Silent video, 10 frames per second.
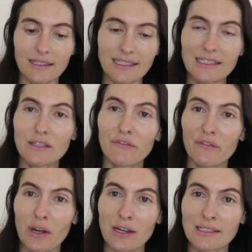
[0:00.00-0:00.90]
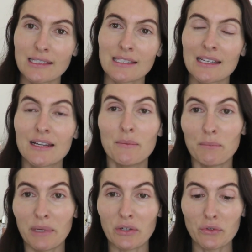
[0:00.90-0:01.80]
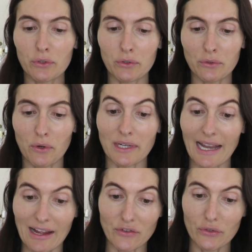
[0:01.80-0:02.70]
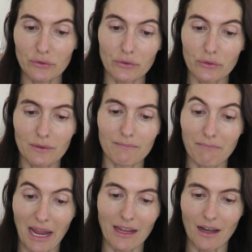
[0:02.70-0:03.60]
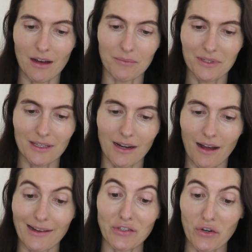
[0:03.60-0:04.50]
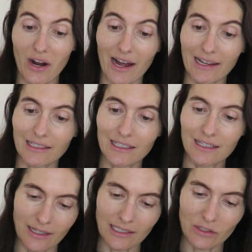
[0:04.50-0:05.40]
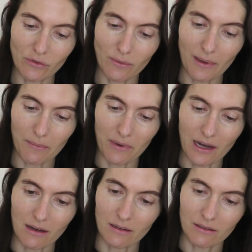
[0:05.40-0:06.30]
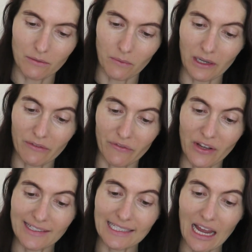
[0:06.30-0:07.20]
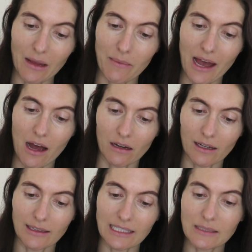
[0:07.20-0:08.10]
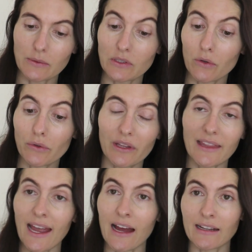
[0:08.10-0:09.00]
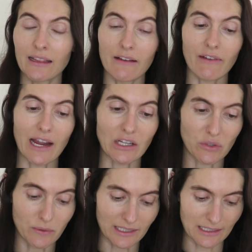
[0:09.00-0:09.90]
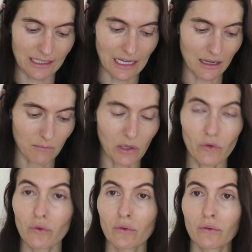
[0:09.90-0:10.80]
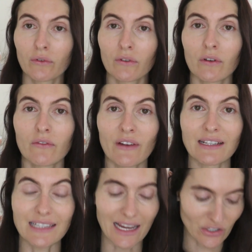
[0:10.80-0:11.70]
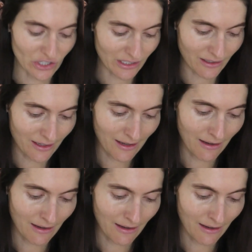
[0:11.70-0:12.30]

This is the first mineral or natural makeup that I tried. I still remember when it first came out and this was all that they had in their range was the mineral foundation.